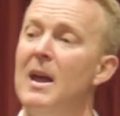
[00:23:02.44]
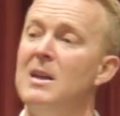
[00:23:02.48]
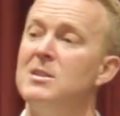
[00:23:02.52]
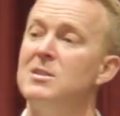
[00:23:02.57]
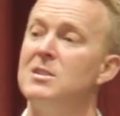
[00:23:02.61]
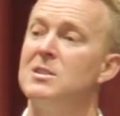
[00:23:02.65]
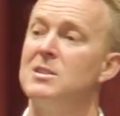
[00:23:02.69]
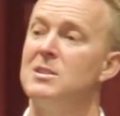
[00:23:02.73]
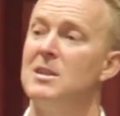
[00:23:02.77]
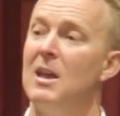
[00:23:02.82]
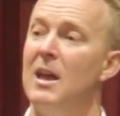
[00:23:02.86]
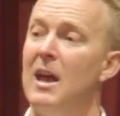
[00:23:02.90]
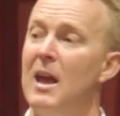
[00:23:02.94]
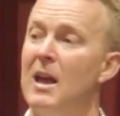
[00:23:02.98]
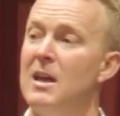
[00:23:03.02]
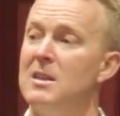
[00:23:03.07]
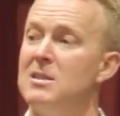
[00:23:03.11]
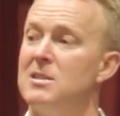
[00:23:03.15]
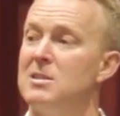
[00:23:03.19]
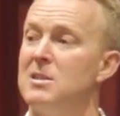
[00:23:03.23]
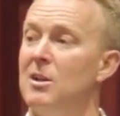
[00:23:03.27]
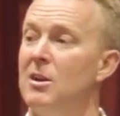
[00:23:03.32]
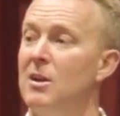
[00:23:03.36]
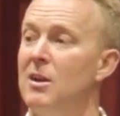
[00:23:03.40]
as,
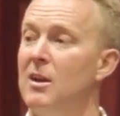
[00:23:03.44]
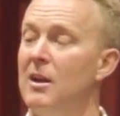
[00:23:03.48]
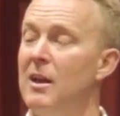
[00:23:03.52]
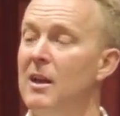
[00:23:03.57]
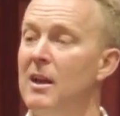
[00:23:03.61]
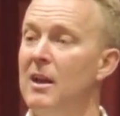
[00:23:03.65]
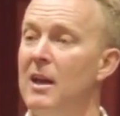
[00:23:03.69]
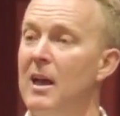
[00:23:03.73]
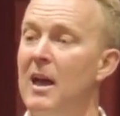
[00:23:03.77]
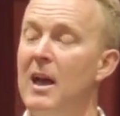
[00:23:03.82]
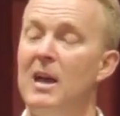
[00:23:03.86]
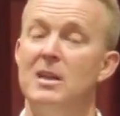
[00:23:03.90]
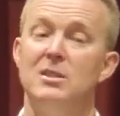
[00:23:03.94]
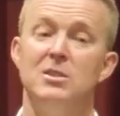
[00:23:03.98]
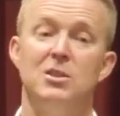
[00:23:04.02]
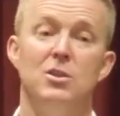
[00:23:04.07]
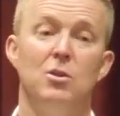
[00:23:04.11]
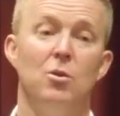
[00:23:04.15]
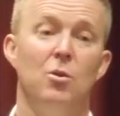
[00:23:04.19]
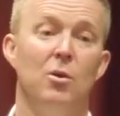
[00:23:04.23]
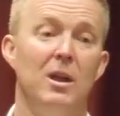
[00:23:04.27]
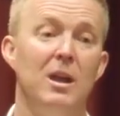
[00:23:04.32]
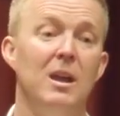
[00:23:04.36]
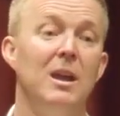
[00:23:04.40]
as, as
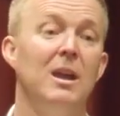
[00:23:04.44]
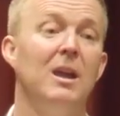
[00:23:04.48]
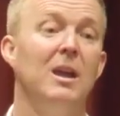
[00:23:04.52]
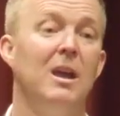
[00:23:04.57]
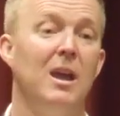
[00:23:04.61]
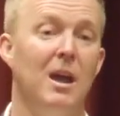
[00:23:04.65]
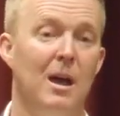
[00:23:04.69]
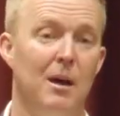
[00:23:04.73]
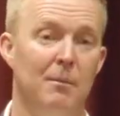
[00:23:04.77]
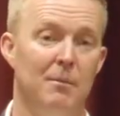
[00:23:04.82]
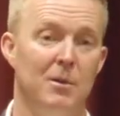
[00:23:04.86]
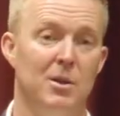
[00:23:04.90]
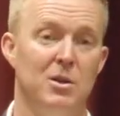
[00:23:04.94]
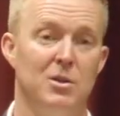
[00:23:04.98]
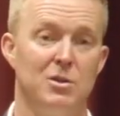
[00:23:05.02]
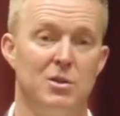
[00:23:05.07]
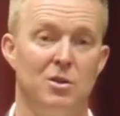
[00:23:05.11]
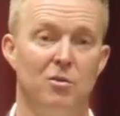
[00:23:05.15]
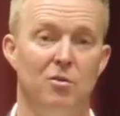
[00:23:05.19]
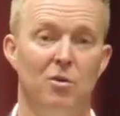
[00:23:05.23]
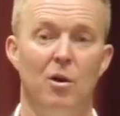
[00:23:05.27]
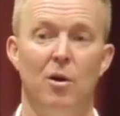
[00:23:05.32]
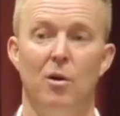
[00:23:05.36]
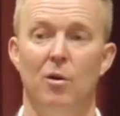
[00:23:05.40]
your income has
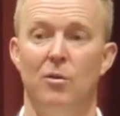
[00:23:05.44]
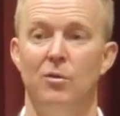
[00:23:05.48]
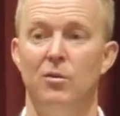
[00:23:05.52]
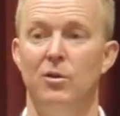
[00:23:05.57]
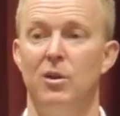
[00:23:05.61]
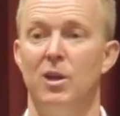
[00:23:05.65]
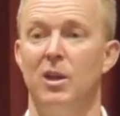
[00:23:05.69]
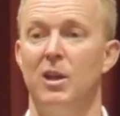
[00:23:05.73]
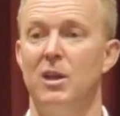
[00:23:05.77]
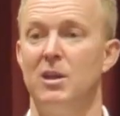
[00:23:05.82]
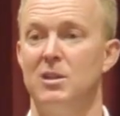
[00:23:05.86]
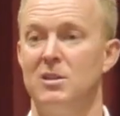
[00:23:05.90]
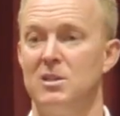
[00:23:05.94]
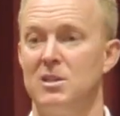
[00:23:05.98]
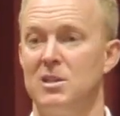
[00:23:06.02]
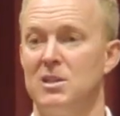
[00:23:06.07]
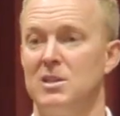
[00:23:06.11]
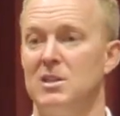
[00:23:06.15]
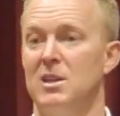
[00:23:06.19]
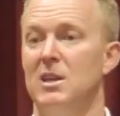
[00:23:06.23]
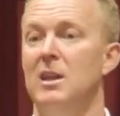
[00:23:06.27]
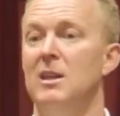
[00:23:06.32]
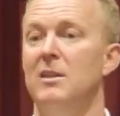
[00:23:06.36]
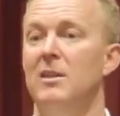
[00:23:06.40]
grown, you can
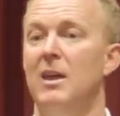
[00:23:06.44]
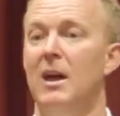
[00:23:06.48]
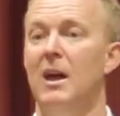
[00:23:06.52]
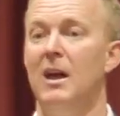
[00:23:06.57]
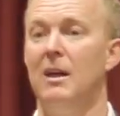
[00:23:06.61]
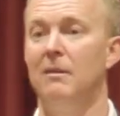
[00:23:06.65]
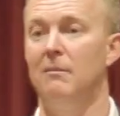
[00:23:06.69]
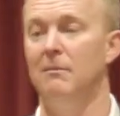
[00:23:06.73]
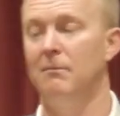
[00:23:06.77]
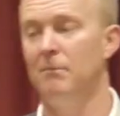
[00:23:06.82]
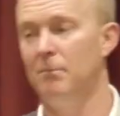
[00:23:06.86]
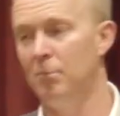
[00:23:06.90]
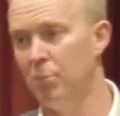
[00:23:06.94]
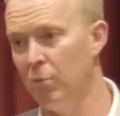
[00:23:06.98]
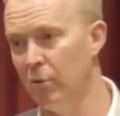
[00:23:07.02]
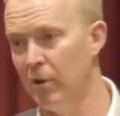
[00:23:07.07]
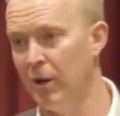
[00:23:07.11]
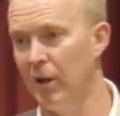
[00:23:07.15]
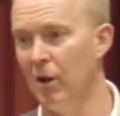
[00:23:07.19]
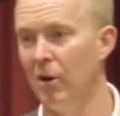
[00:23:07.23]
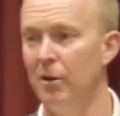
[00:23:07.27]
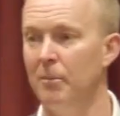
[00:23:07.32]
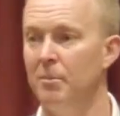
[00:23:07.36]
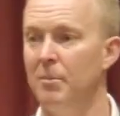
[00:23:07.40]
see that
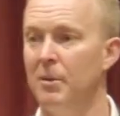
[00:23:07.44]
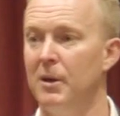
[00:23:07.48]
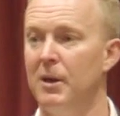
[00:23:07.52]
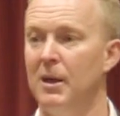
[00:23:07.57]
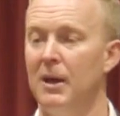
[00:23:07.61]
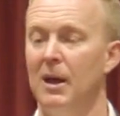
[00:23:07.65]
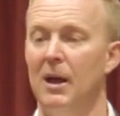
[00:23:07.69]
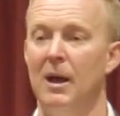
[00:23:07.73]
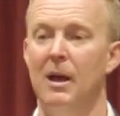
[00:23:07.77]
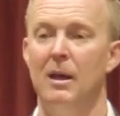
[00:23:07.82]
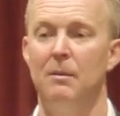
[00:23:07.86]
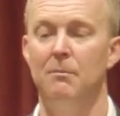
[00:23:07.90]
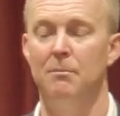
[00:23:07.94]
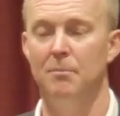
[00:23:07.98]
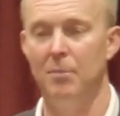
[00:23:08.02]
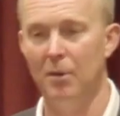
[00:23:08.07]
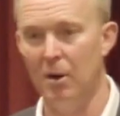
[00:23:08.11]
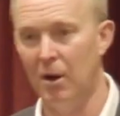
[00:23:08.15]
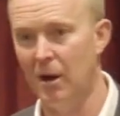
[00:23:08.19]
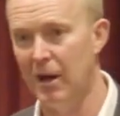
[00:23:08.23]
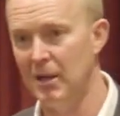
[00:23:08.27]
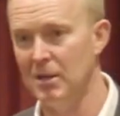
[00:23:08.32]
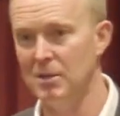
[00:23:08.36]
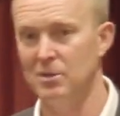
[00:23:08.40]
putting on a PA,
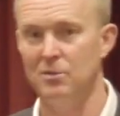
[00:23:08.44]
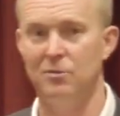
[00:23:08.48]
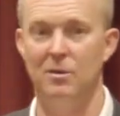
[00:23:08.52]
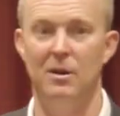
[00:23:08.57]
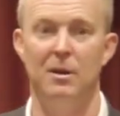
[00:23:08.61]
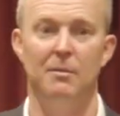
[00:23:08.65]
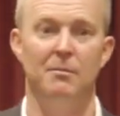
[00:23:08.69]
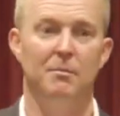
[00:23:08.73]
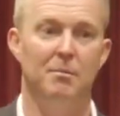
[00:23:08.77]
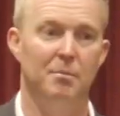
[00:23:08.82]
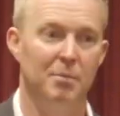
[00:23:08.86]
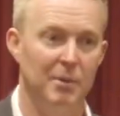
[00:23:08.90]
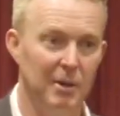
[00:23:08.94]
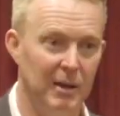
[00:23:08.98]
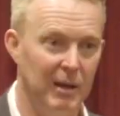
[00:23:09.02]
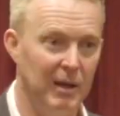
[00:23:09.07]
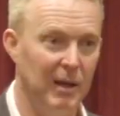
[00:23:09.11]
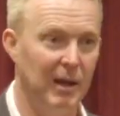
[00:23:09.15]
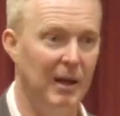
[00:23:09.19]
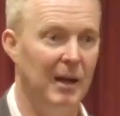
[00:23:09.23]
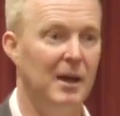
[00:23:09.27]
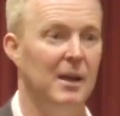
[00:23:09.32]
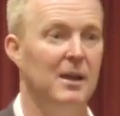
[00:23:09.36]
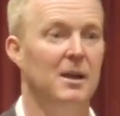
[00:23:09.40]
buyer's rep,
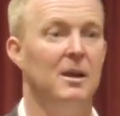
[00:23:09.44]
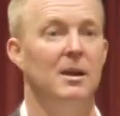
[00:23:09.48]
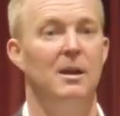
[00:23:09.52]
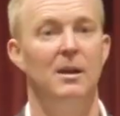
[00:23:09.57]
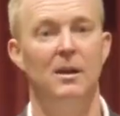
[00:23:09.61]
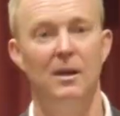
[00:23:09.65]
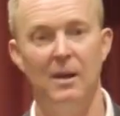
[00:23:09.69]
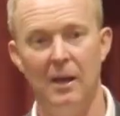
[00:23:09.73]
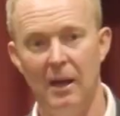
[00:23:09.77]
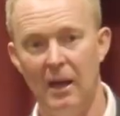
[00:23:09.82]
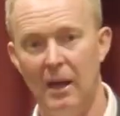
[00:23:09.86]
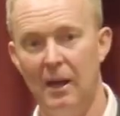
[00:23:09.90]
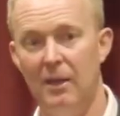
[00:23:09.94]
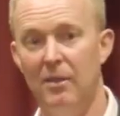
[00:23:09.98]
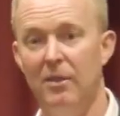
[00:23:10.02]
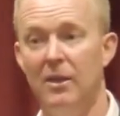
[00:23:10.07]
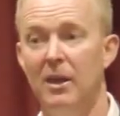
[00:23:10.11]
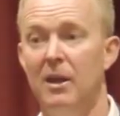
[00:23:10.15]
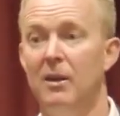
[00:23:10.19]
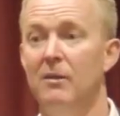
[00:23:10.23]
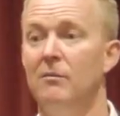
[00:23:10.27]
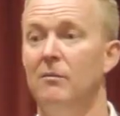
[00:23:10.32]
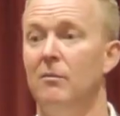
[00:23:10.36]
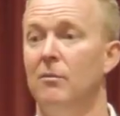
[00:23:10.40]
PA, and
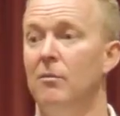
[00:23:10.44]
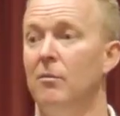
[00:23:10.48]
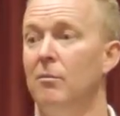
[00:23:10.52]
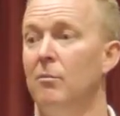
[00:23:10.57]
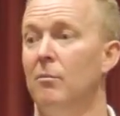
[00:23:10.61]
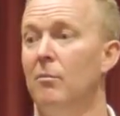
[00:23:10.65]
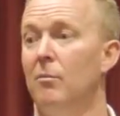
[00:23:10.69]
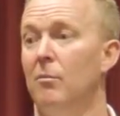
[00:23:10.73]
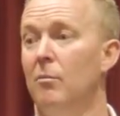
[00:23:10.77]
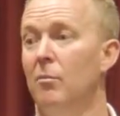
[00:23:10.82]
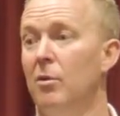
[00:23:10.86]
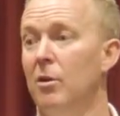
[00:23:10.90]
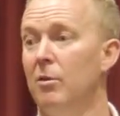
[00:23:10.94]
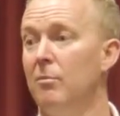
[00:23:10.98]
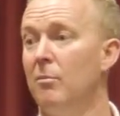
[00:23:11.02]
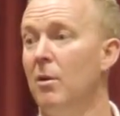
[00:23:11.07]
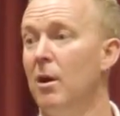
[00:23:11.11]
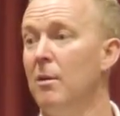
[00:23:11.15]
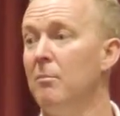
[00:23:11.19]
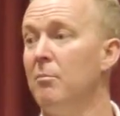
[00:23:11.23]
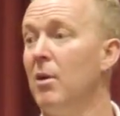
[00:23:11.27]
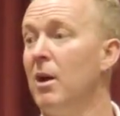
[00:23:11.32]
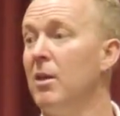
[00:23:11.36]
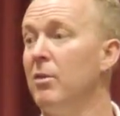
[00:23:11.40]
then with
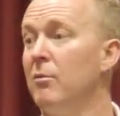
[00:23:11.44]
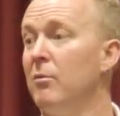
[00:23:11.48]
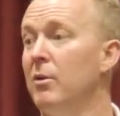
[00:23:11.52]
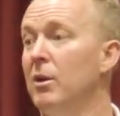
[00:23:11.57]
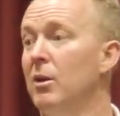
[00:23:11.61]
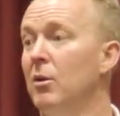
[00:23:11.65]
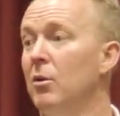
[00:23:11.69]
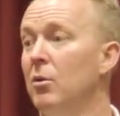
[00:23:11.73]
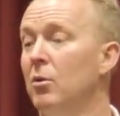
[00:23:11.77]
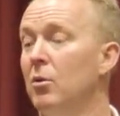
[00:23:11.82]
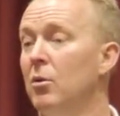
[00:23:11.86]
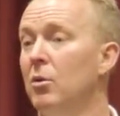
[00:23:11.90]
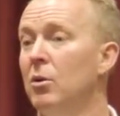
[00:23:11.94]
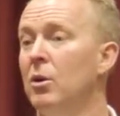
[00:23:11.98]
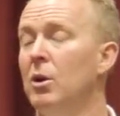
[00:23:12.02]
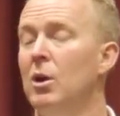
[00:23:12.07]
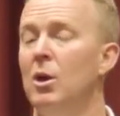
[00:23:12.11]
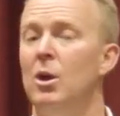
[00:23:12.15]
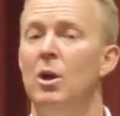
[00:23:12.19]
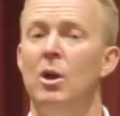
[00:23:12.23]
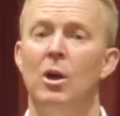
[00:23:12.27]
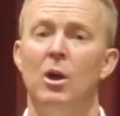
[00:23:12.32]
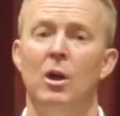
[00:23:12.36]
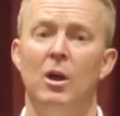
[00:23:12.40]
my brother-in-law.
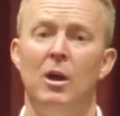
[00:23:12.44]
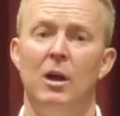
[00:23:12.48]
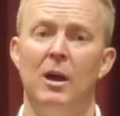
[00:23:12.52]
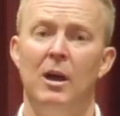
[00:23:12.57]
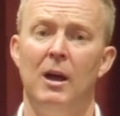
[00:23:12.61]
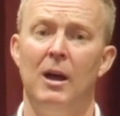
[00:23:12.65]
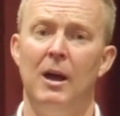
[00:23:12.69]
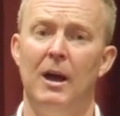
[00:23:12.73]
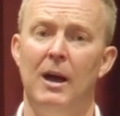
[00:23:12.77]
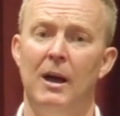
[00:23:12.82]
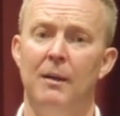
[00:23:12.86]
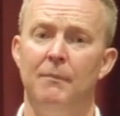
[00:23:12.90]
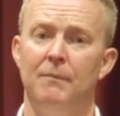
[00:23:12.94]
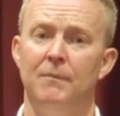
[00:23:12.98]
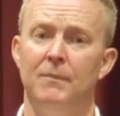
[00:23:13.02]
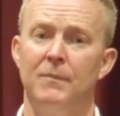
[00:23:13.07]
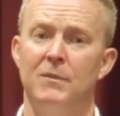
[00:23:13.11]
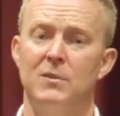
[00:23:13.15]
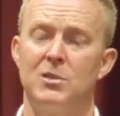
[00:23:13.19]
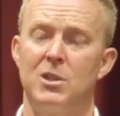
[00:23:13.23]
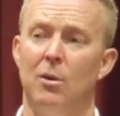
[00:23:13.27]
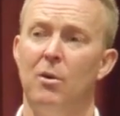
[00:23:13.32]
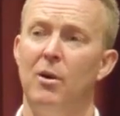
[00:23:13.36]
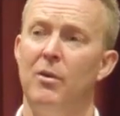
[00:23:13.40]
Um,
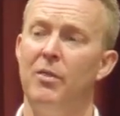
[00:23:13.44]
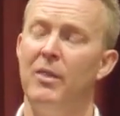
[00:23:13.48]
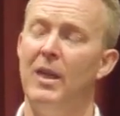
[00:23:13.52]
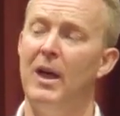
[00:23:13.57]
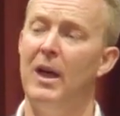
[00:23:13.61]
so on